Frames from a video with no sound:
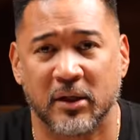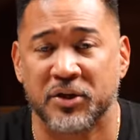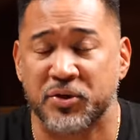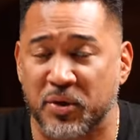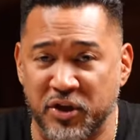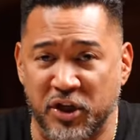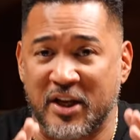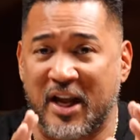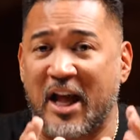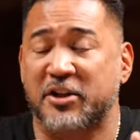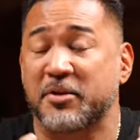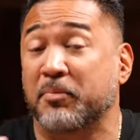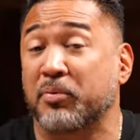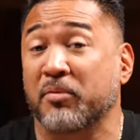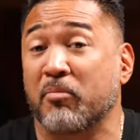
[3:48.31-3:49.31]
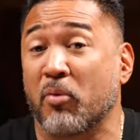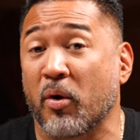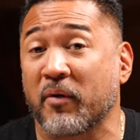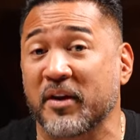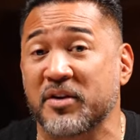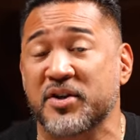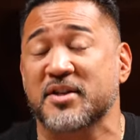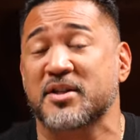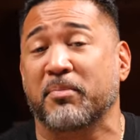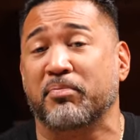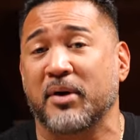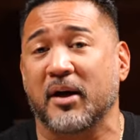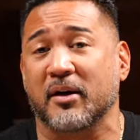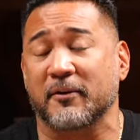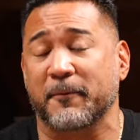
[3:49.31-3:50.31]
So you got to improve more than just the
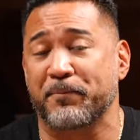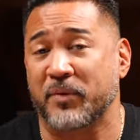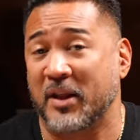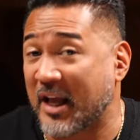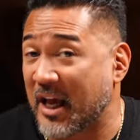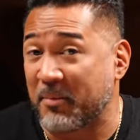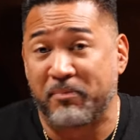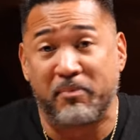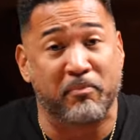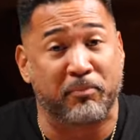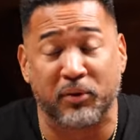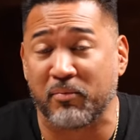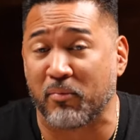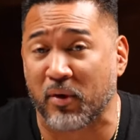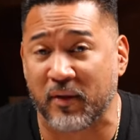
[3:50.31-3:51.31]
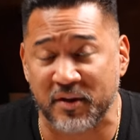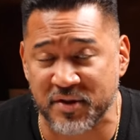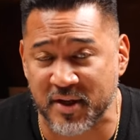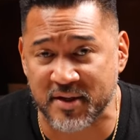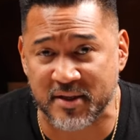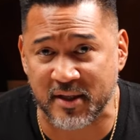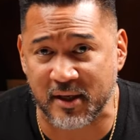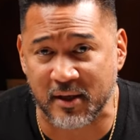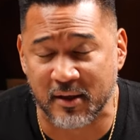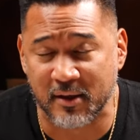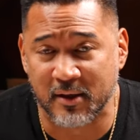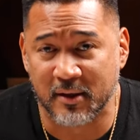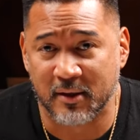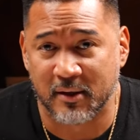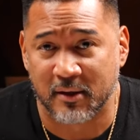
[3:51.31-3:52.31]
product. You got to improve more than just the
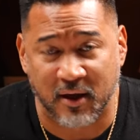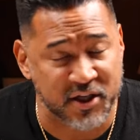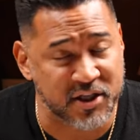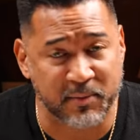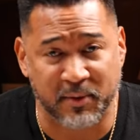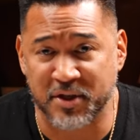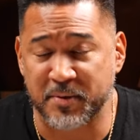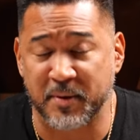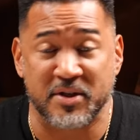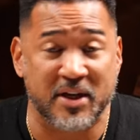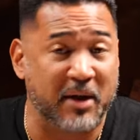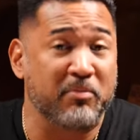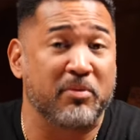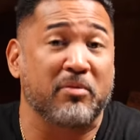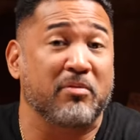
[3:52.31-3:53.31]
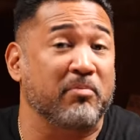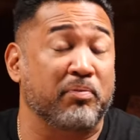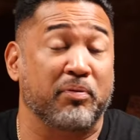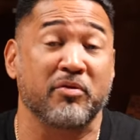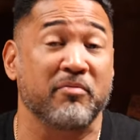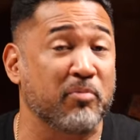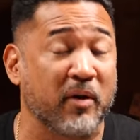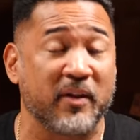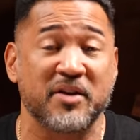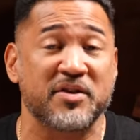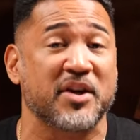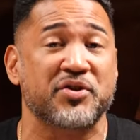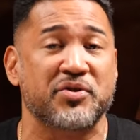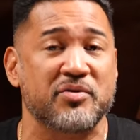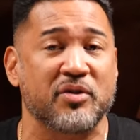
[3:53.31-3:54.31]
customer experience. You got to improve more than
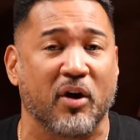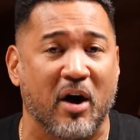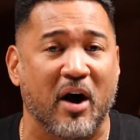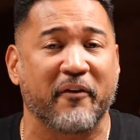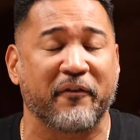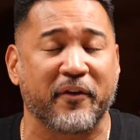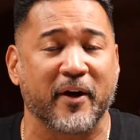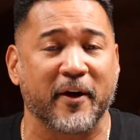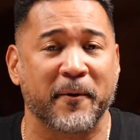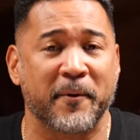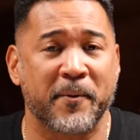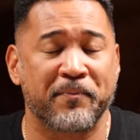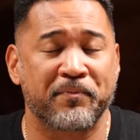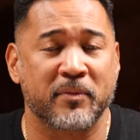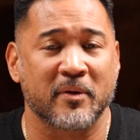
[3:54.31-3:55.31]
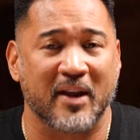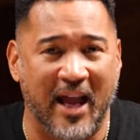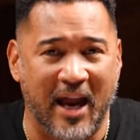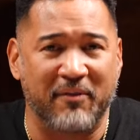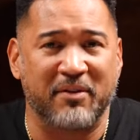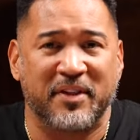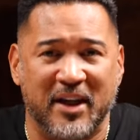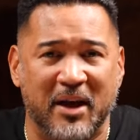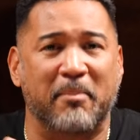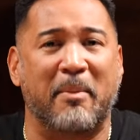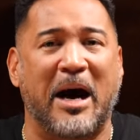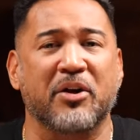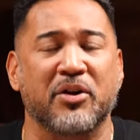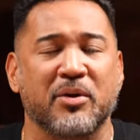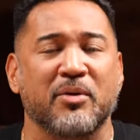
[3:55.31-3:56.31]
just your offering. Everything
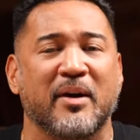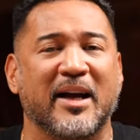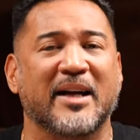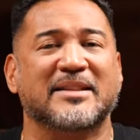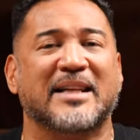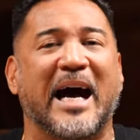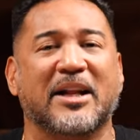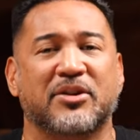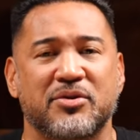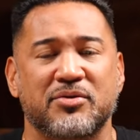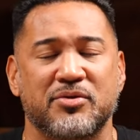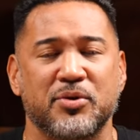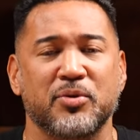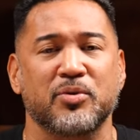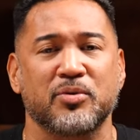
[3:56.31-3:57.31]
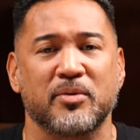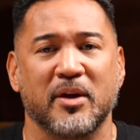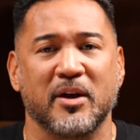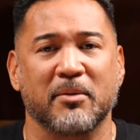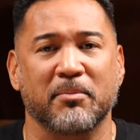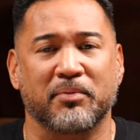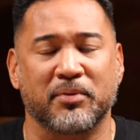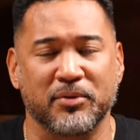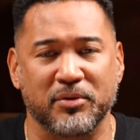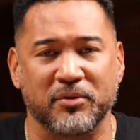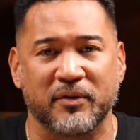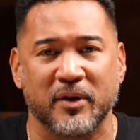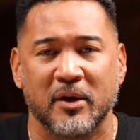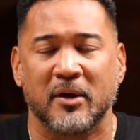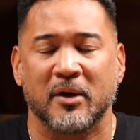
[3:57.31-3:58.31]
about you has got to
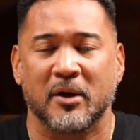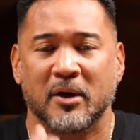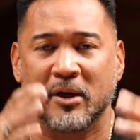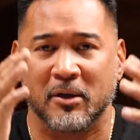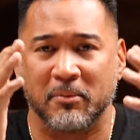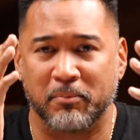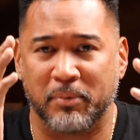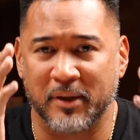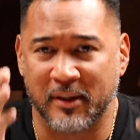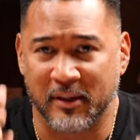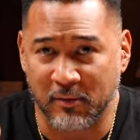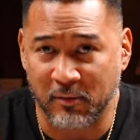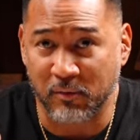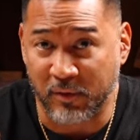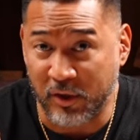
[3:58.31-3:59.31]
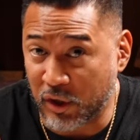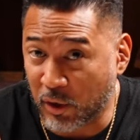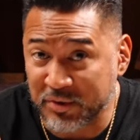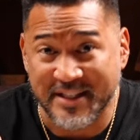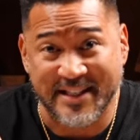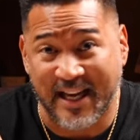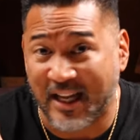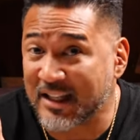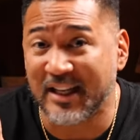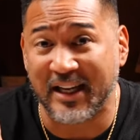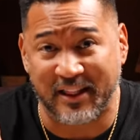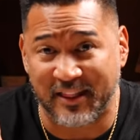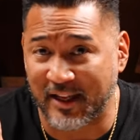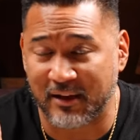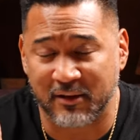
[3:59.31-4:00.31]
improve but you don't sell
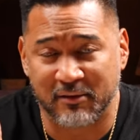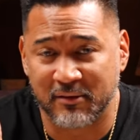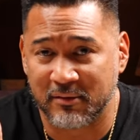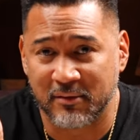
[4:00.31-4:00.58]
anything.